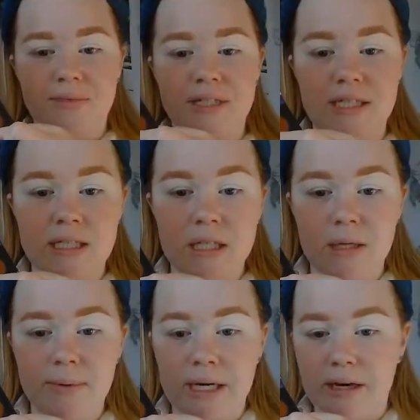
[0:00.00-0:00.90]
This is
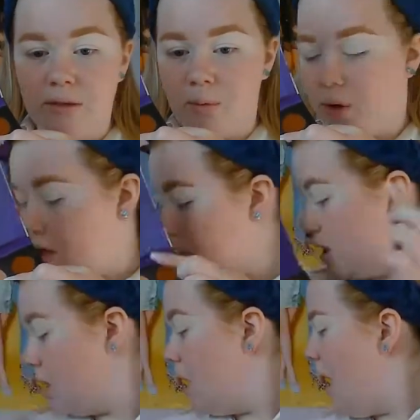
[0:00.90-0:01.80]
gonna be the one,
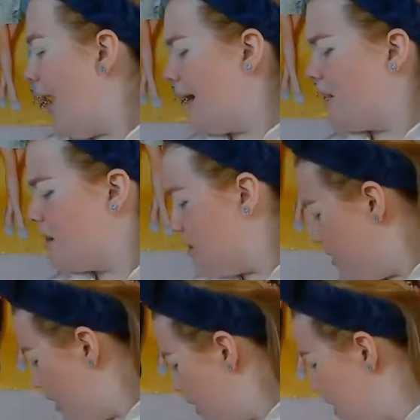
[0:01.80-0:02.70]
and I
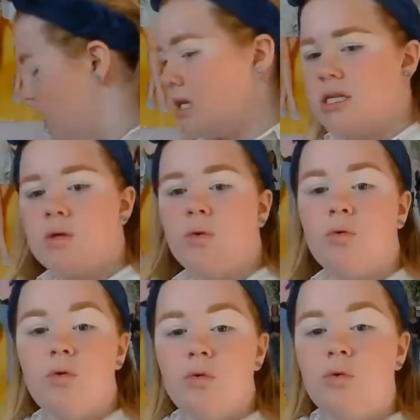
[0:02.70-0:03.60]
think it is
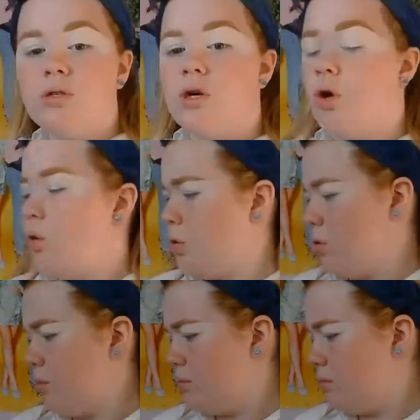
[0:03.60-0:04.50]
called Hook
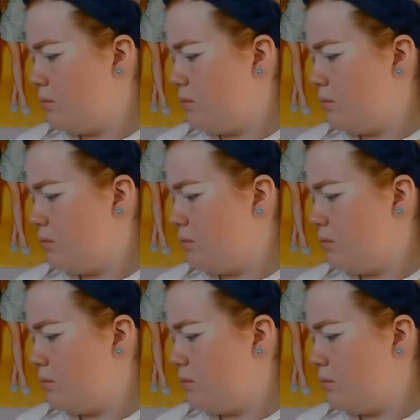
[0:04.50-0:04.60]
Up.